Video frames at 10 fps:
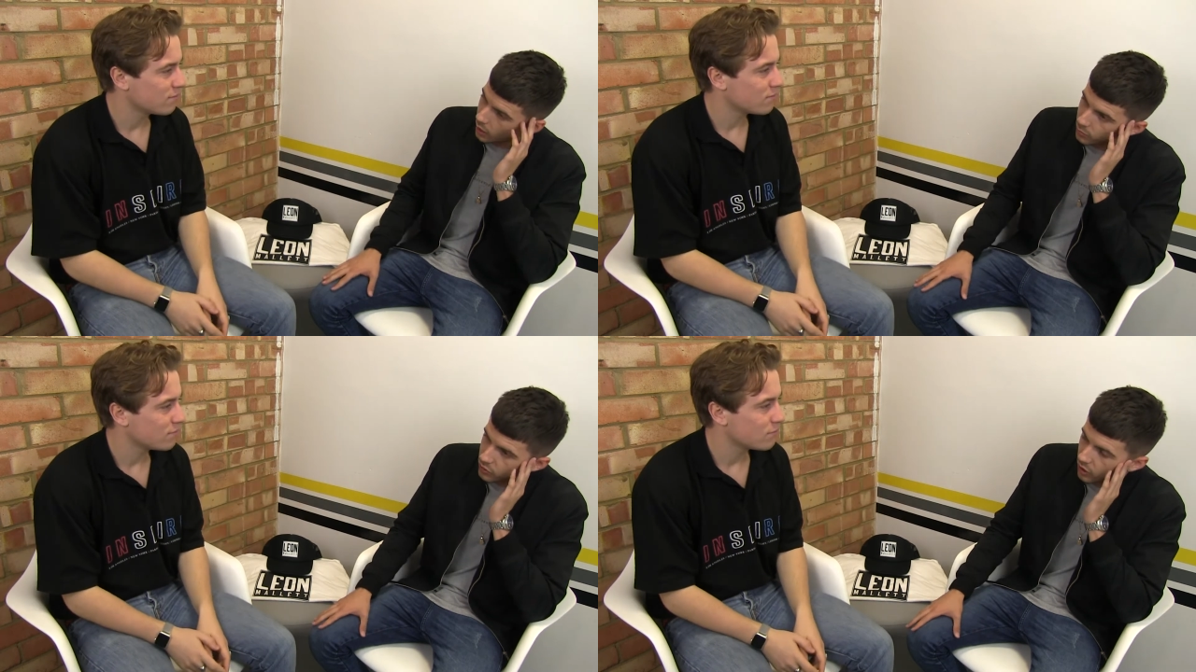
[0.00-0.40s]

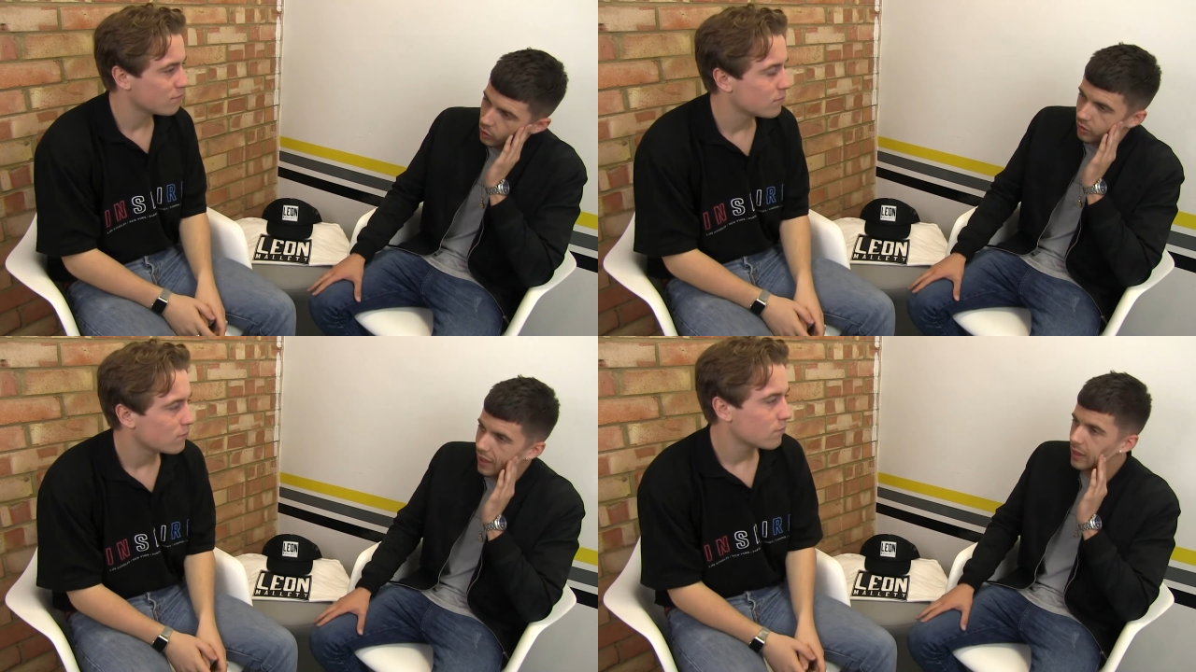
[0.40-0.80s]
Speaker 1: that?
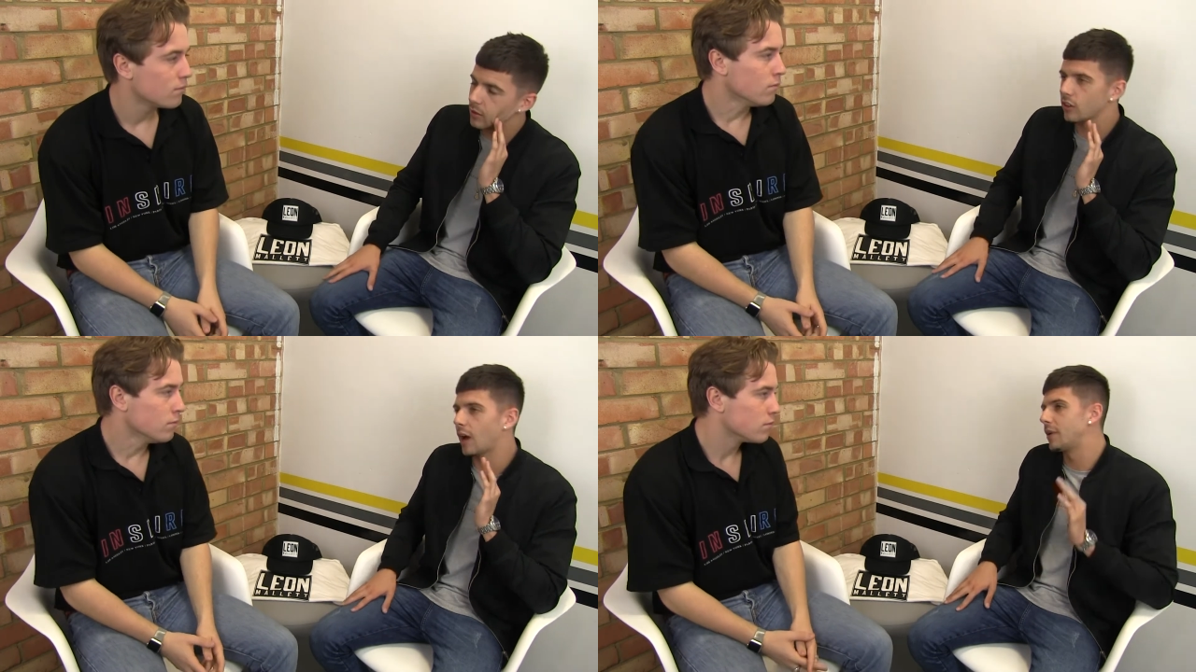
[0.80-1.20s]
So
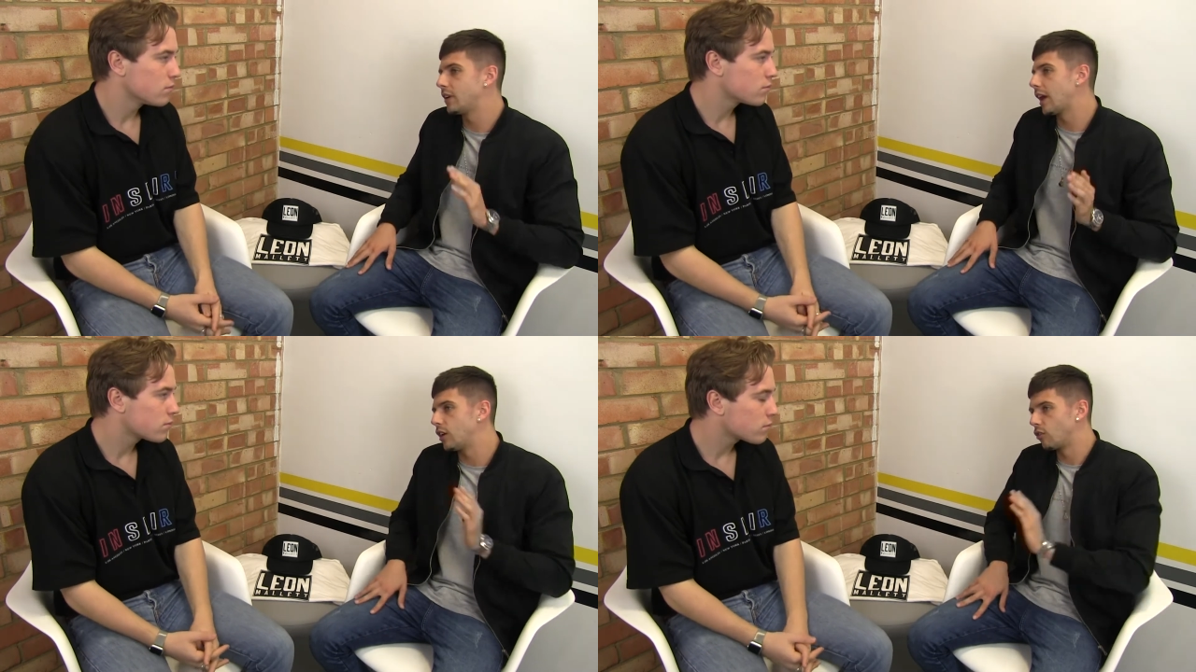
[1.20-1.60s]
they come
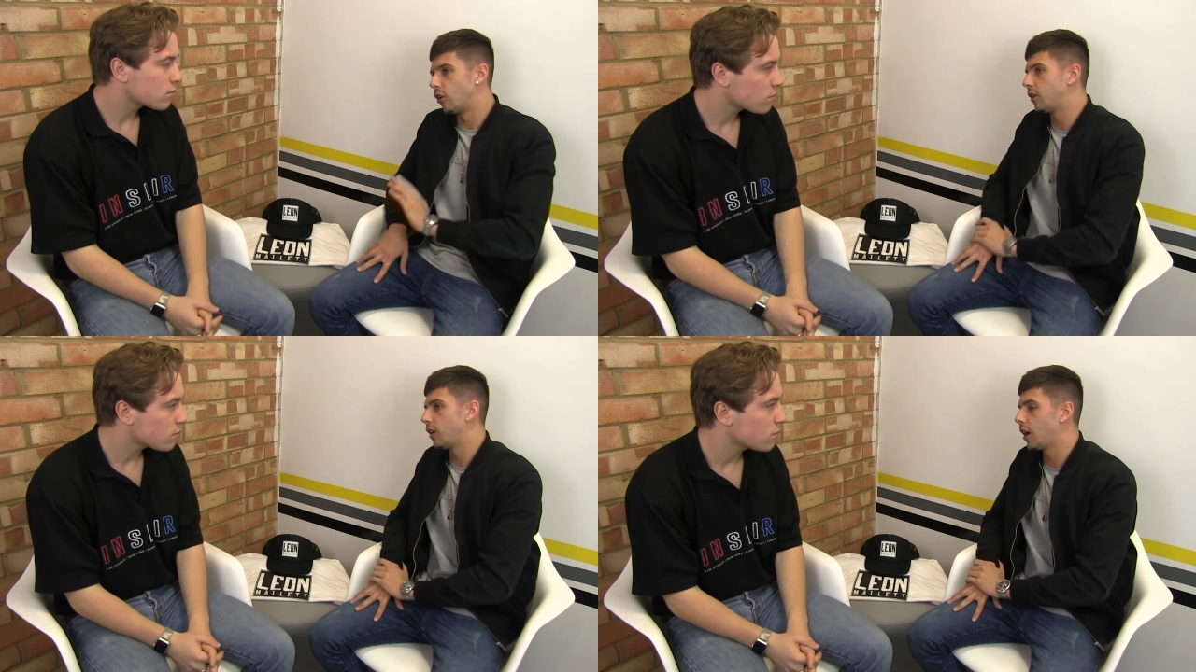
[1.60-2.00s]
in
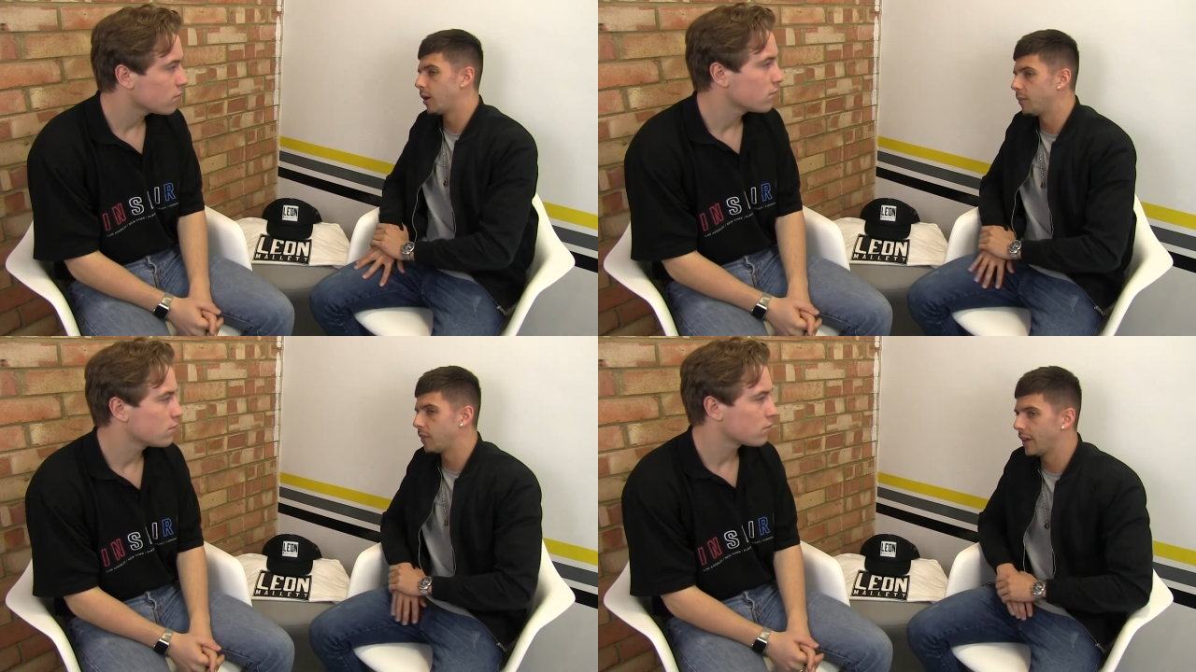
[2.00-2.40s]
later on.
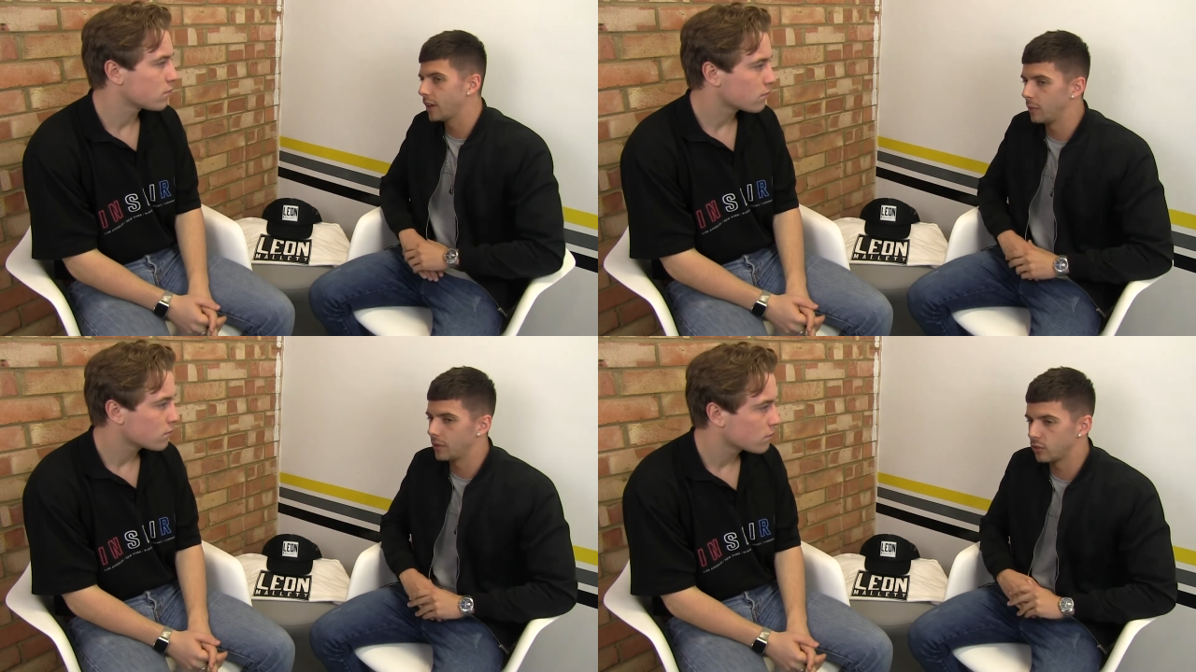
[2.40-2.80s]

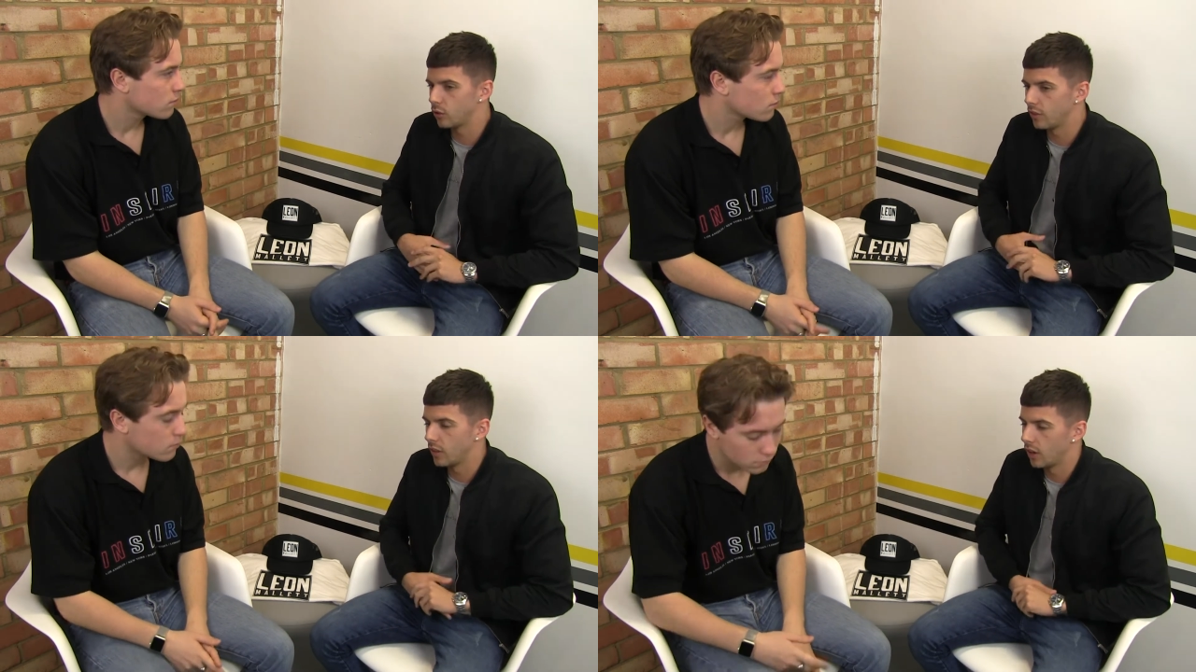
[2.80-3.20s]
They come in
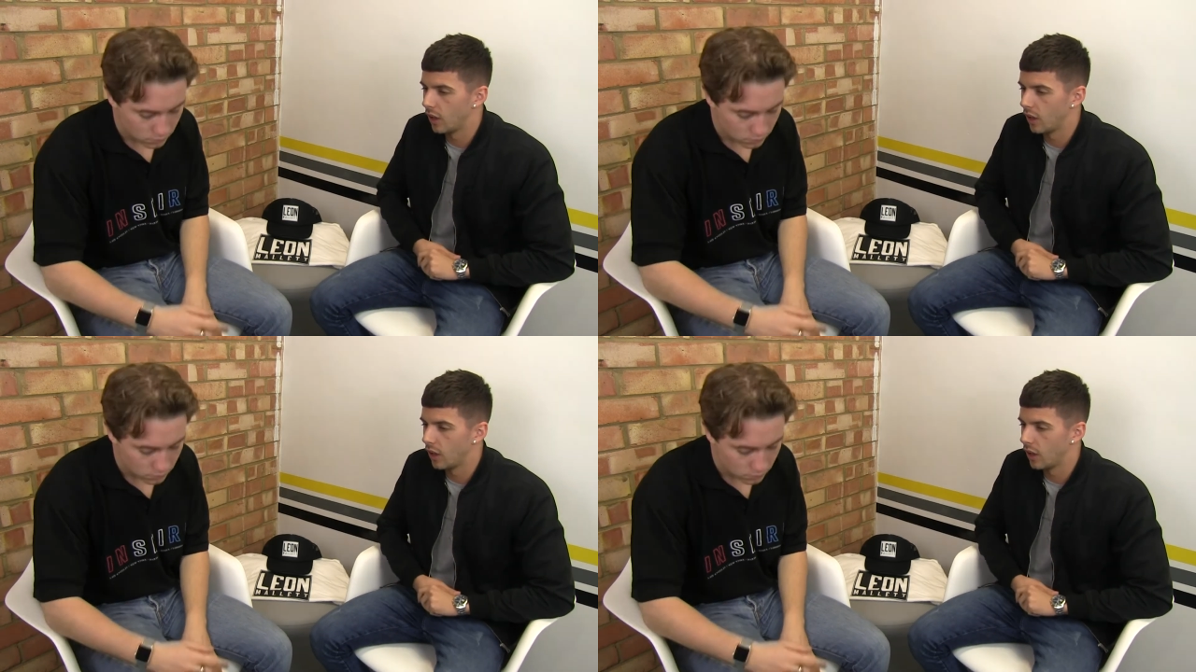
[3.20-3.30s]
sort of